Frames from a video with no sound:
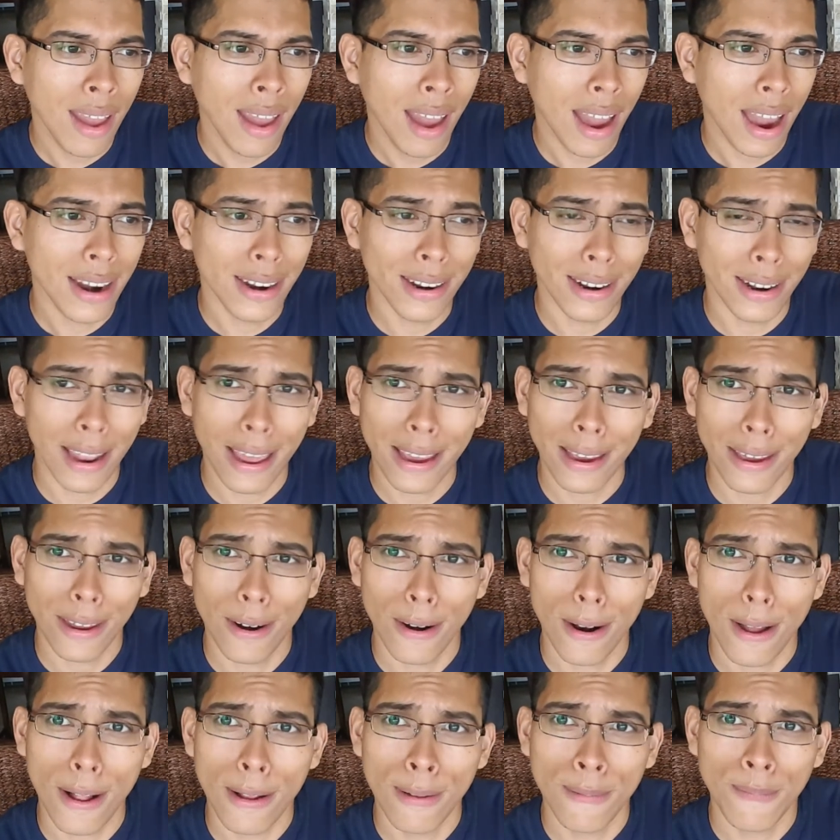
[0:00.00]
I didn't like it
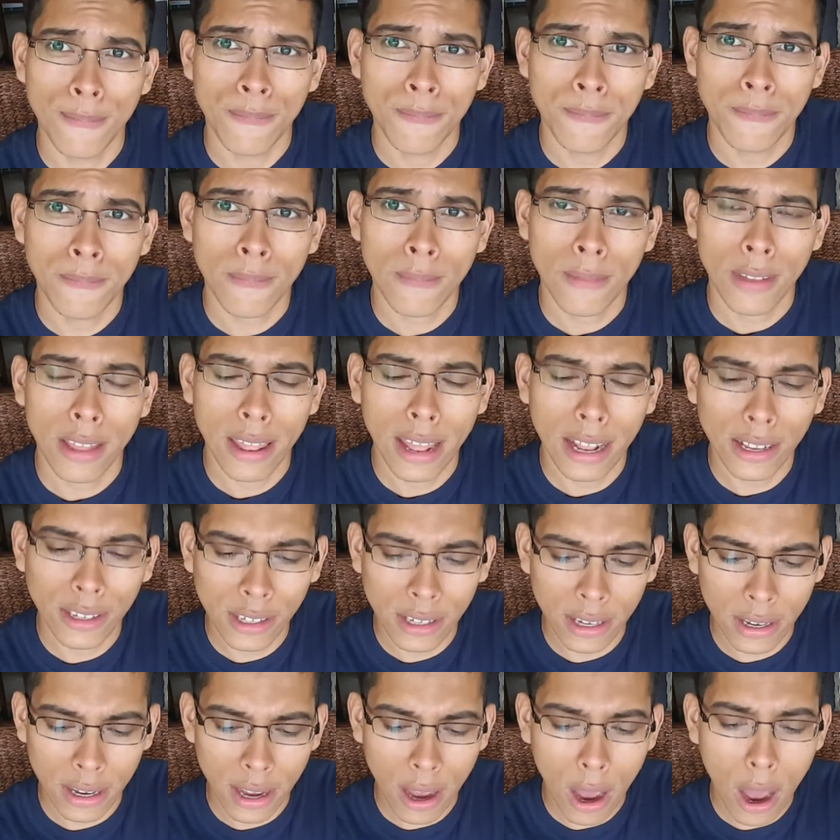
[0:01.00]
at all. And that's
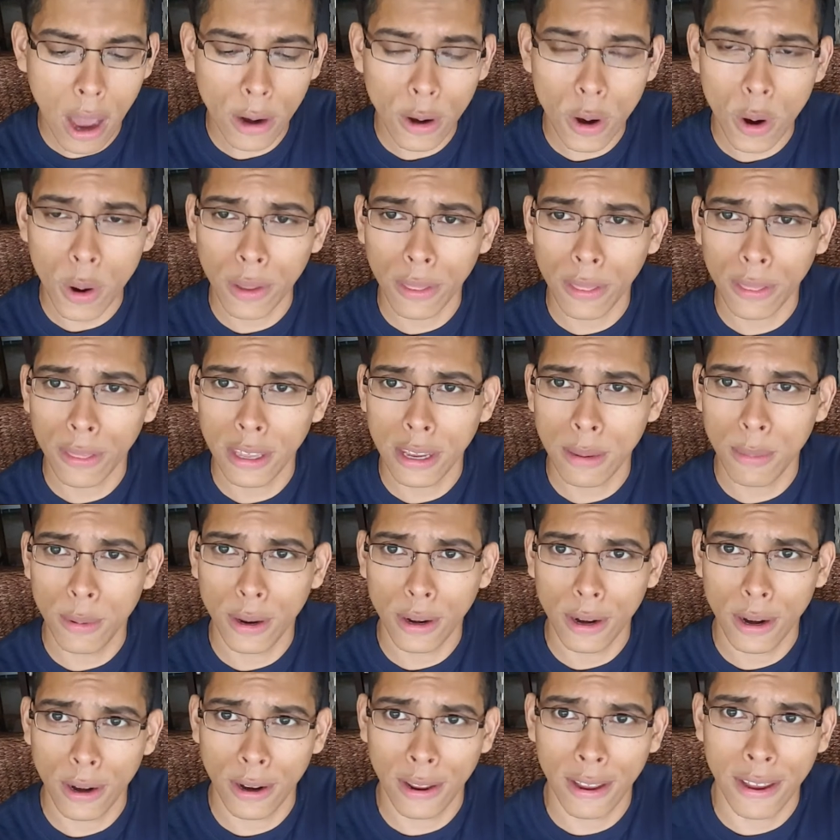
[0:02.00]
an ongoing theme we're
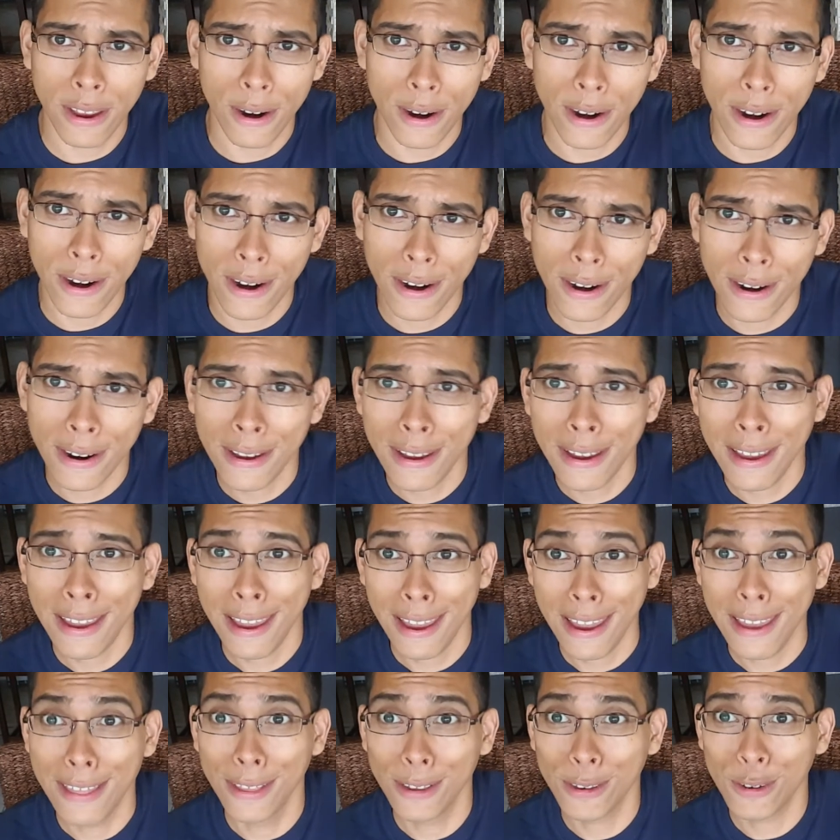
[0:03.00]
gonna hear here
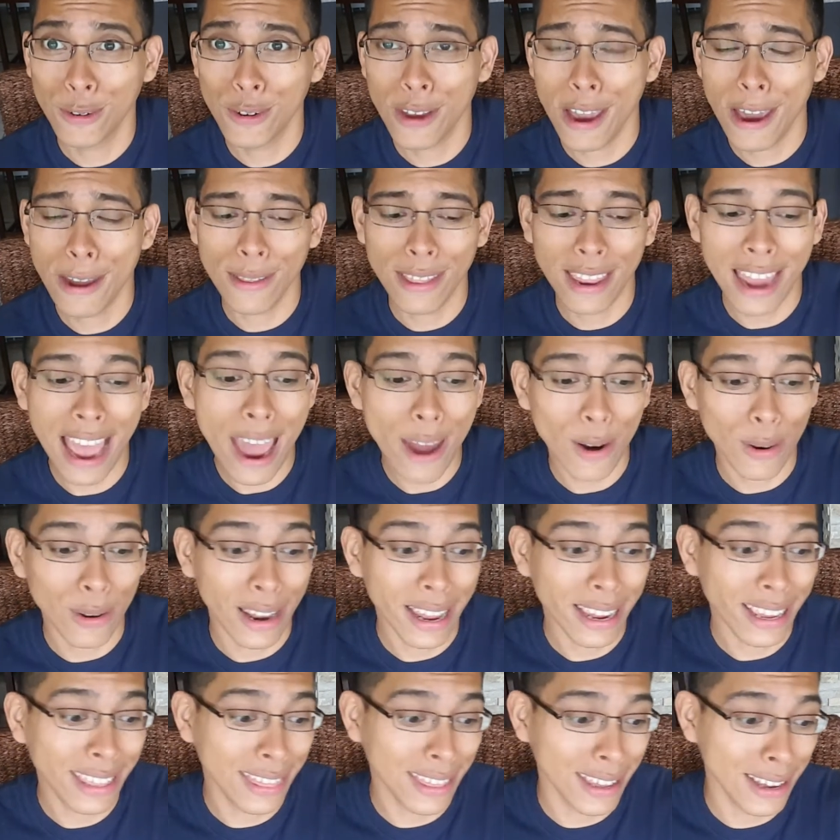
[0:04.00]
in this channel, that I don't
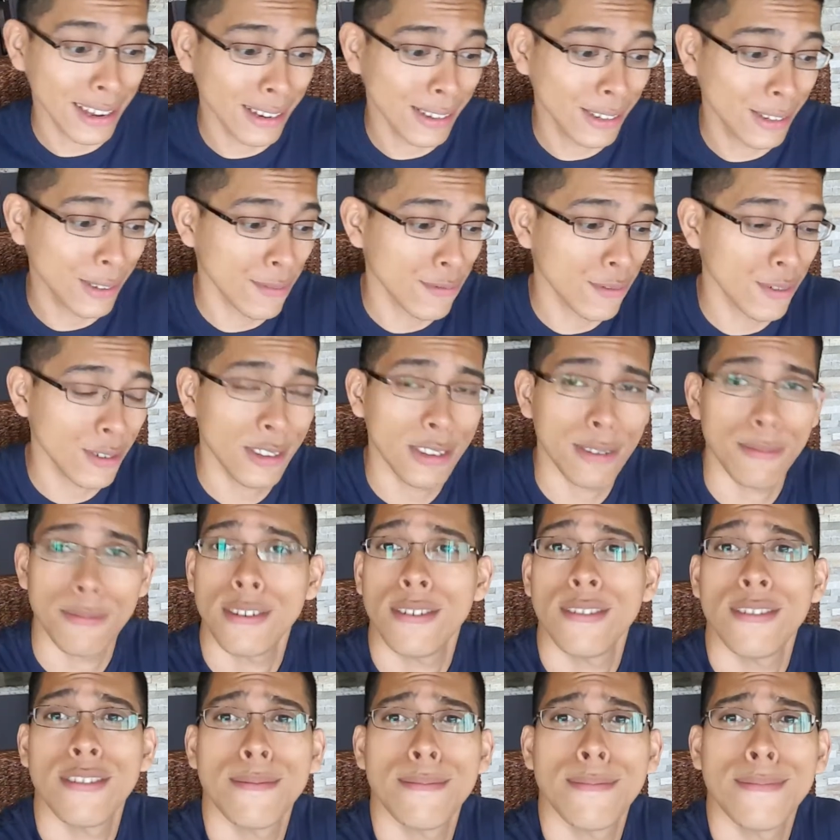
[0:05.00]
like things the first time I
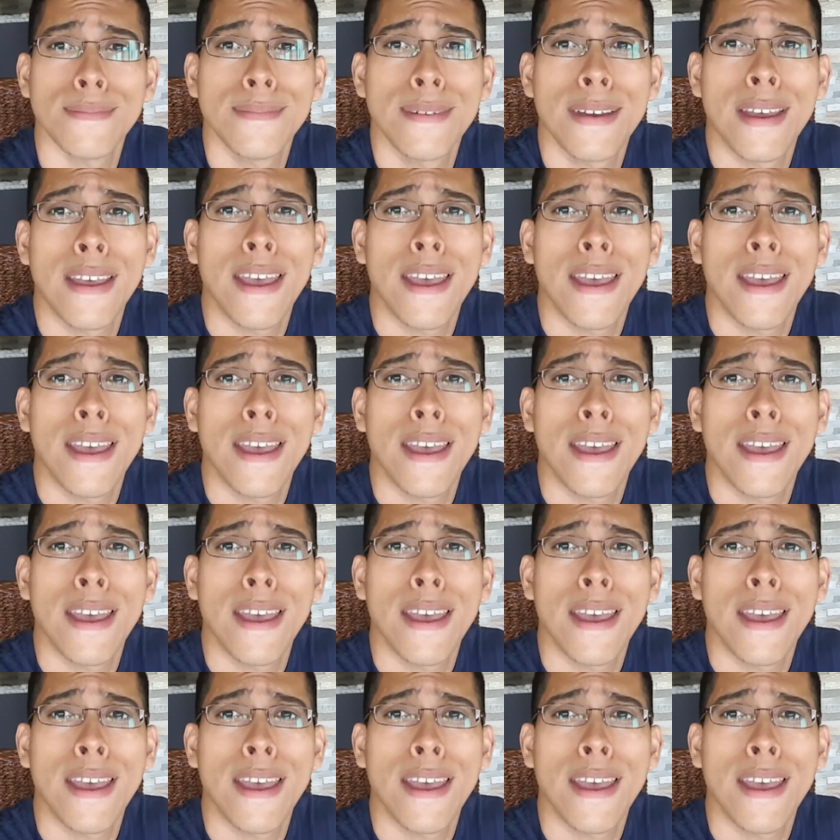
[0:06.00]
hear them.